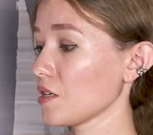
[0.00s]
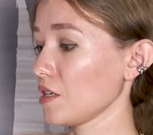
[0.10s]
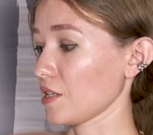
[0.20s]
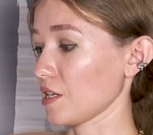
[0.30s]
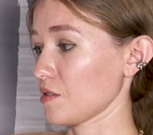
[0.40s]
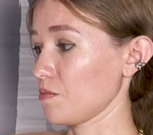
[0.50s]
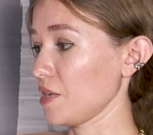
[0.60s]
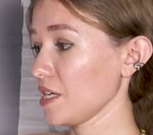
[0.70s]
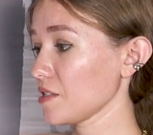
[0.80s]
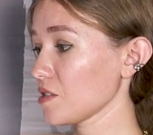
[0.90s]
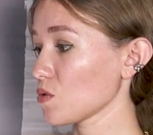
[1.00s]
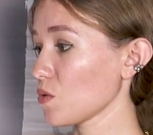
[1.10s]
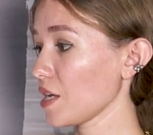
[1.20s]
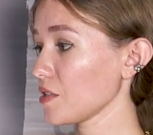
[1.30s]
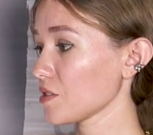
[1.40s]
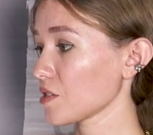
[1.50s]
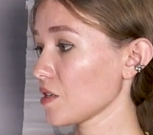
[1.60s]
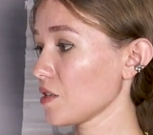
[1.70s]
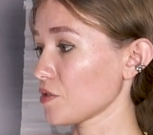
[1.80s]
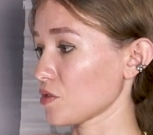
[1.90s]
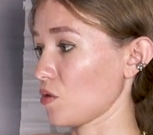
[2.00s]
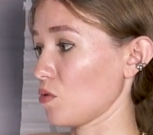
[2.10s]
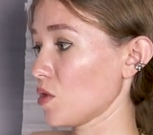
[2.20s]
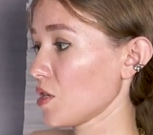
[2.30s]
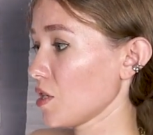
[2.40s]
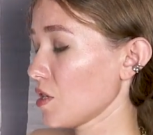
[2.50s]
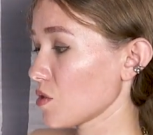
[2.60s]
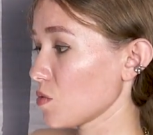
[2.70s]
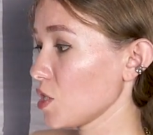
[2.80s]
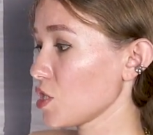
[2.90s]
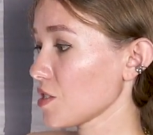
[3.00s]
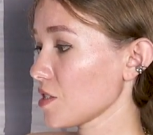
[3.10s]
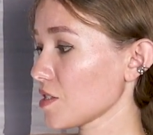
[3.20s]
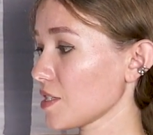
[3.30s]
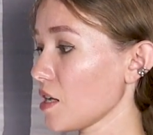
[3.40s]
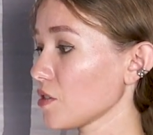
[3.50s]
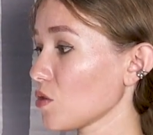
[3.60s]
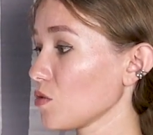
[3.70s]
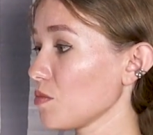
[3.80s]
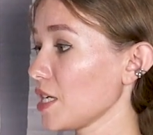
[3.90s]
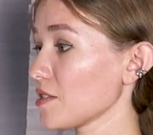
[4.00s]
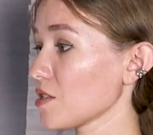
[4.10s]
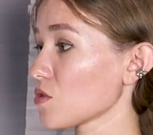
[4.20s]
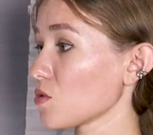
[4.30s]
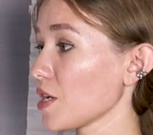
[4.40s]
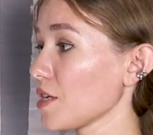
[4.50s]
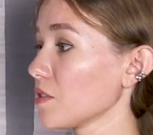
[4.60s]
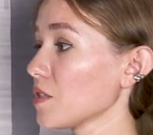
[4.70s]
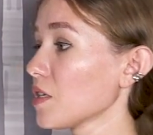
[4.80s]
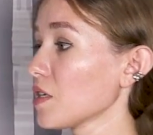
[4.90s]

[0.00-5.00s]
It has basis rails, so switch is installed on basis rail.